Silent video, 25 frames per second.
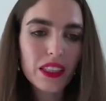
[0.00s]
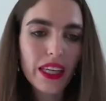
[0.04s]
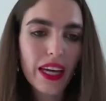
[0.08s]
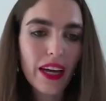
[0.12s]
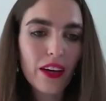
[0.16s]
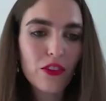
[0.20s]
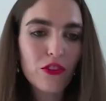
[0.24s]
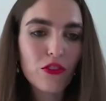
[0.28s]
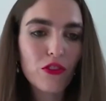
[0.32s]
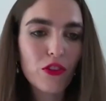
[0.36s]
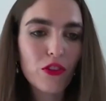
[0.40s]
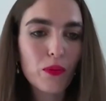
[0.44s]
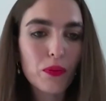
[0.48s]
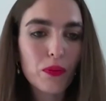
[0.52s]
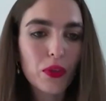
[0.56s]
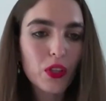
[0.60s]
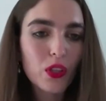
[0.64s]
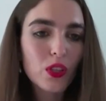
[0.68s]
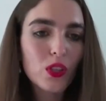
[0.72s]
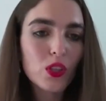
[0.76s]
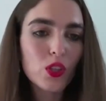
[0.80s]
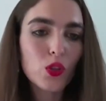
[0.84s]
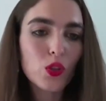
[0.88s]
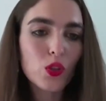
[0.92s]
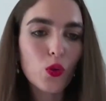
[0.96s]
Catherine,
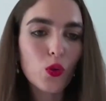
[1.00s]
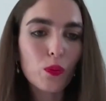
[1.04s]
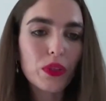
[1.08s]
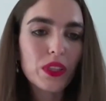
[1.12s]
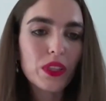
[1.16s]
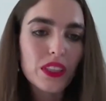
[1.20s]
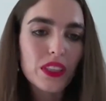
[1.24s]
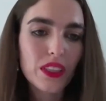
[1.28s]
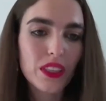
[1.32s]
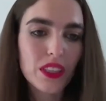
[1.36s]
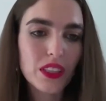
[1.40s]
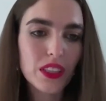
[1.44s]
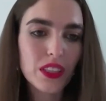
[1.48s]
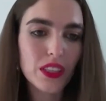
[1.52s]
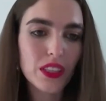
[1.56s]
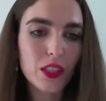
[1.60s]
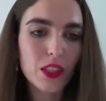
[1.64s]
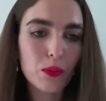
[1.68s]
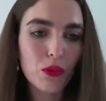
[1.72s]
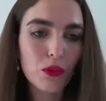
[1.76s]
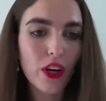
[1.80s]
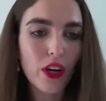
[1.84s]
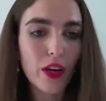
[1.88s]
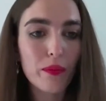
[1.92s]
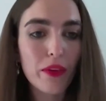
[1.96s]
because your business is
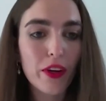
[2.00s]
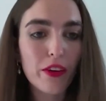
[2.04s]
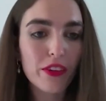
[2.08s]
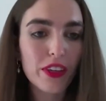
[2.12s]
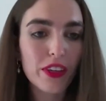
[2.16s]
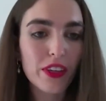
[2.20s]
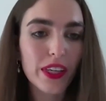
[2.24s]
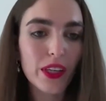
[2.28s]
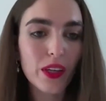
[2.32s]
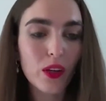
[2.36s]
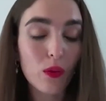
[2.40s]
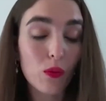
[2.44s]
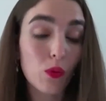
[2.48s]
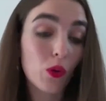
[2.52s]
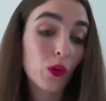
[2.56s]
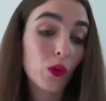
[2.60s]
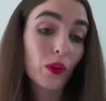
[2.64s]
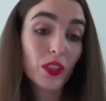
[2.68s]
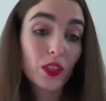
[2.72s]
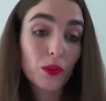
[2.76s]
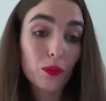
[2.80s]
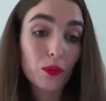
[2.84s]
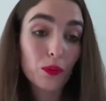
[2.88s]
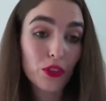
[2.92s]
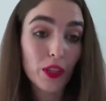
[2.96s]
primarily, well,
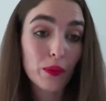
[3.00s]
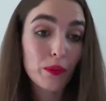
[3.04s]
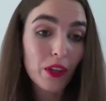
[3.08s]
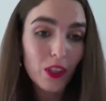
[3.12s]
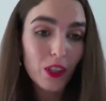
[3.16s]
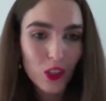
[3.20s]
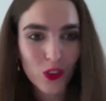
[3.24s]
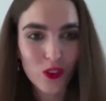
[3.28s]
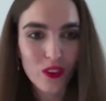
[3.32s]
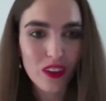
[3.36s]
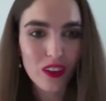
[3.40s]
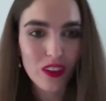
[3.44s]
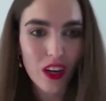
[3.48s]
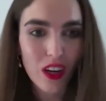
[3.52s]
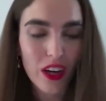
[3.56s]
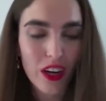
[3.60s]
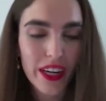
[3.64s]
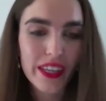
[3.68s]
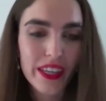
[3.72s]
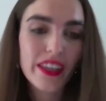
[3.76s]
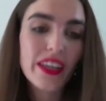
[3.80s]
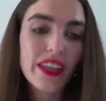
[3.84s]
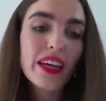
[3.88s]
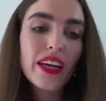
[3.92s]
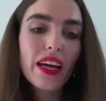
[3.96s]
it's pretty much
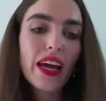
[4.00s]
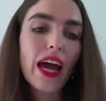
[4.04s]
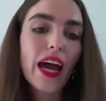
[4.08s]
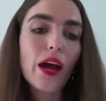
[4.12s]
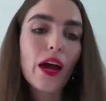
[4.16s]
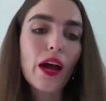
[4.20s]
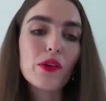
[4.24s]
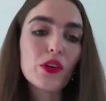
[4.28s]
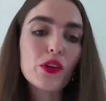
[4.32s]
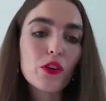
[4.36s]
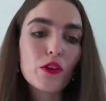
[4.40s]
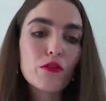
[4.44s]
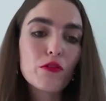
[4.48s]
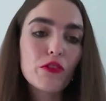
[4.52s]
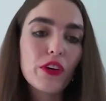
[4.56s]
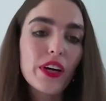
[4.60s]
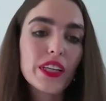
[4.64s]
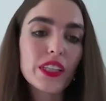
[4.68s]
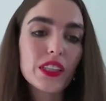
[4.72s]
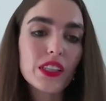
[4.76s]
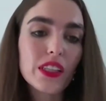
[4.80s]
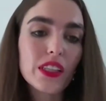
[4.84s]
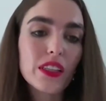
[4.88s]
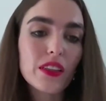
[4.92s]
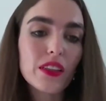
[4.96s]
online, how are you
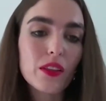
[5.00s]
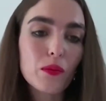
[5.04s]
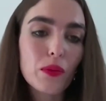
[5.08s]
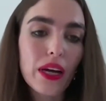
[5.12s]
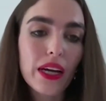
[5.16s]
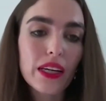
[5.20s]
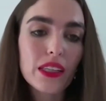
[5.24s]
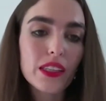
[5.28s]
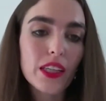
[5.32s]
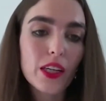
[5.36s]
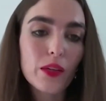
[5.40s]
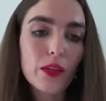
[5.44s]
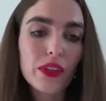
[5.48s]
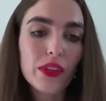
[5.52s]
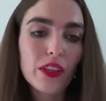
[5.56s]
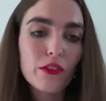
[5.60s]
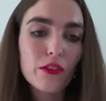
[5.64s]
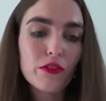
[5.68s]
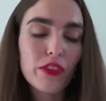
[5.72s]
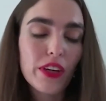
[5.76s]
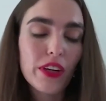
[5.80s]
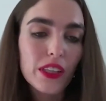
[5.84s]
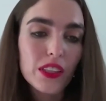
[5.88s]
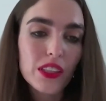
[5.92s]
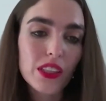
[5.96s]
finding the pandemic
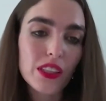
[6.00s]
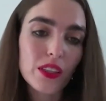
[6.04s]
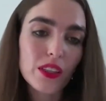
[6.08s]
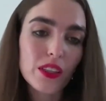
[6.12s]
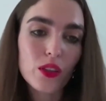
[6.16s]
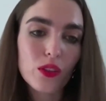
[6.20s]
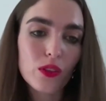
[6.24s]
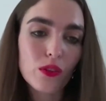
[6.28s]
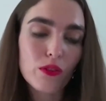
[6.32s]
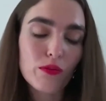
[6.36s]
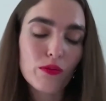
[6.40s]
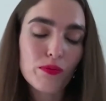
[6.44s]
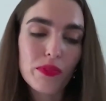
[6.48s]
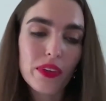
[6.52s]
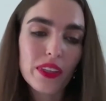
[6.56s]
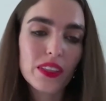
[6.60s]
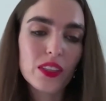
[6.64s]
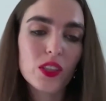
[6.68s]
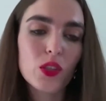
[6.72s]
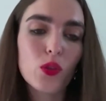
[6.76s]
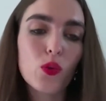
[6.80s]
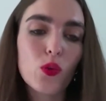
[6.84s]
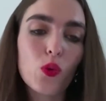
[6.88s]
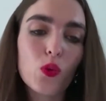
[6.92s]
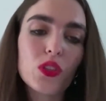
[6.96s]
affecting
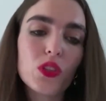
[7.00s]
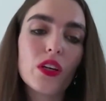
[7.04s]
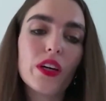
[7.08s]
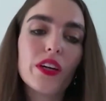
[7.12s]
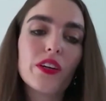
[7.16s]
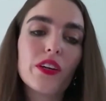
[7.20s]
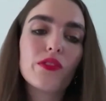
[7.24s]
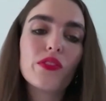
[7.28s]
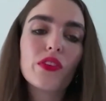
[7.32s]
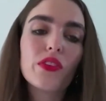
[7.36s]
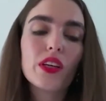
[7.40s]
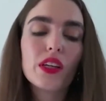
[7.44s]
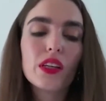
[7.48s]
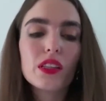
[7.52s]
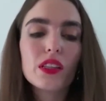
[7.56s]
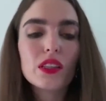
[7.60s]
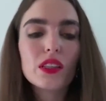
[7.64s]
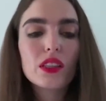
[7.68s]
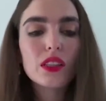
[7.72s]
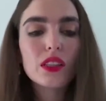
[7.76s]
your side of things?